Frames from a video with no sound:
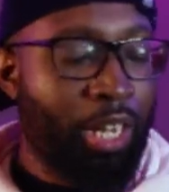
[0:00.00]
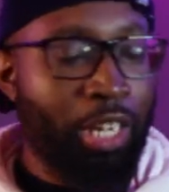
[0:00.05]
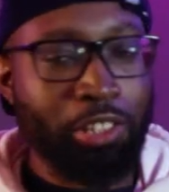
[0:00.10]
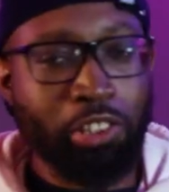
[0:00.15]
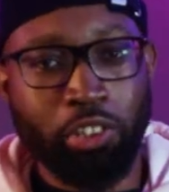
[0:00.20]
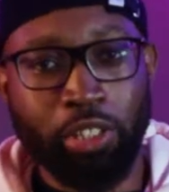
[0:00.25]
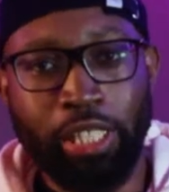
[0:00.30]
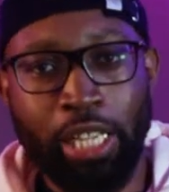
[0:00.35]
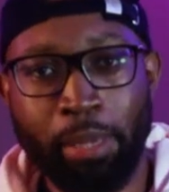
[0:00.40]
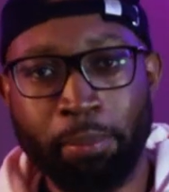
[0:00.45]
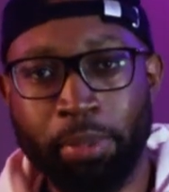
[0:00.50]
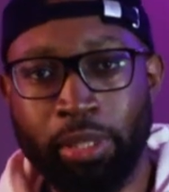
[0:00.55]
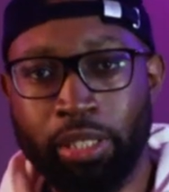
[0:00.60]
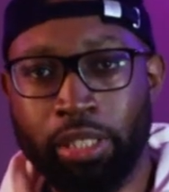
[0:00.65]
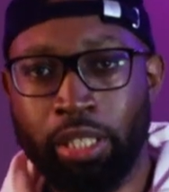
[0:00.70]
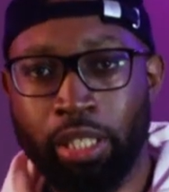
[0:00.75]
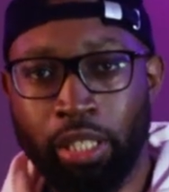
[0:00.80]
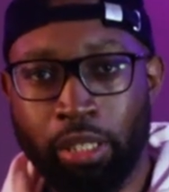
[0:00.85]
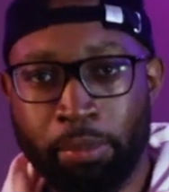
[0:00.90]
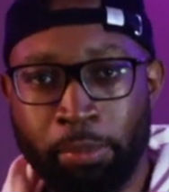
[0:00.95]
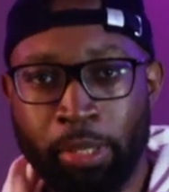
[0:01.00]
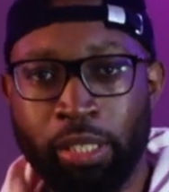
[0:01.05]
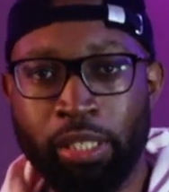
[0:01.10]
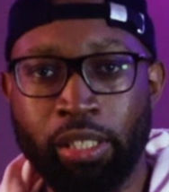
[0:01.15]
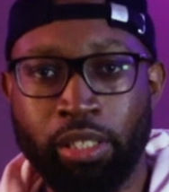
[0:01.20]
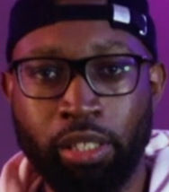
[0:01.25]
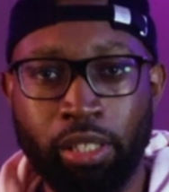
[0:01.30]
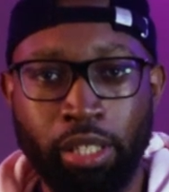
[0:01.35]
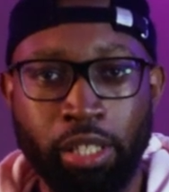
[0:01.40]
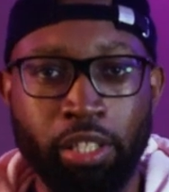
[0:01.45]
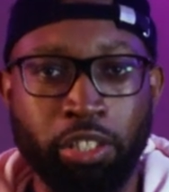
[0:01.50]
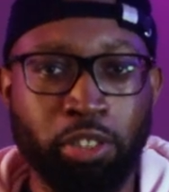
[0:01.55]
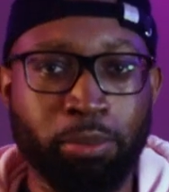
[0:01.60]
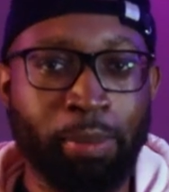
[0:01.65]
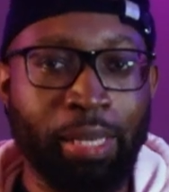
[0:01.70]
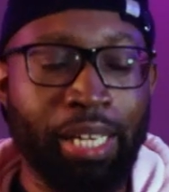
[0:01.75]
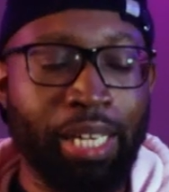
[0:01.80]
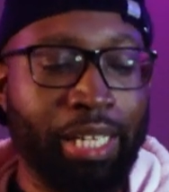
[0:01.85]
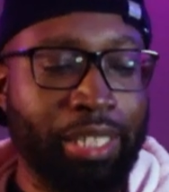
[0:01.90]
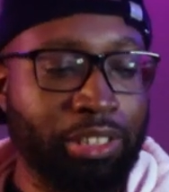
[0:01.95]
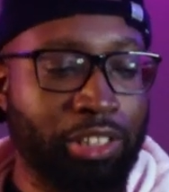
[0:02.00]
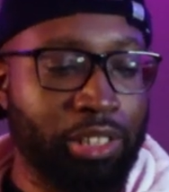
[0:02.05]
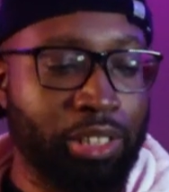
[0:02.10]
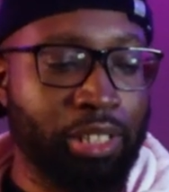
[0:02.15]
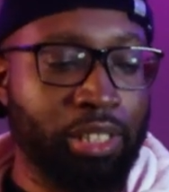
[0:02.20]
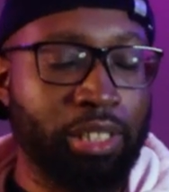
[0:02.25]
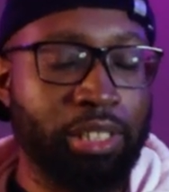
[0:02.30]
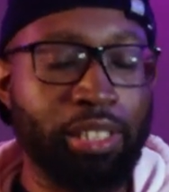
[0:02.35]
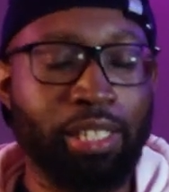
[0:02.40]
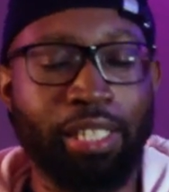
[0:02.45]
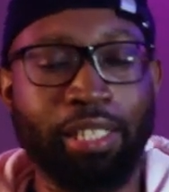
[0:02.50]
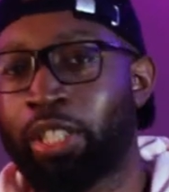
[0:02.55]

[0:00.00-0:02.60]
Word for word: Also, y'all been killing me in the DMs of my IG.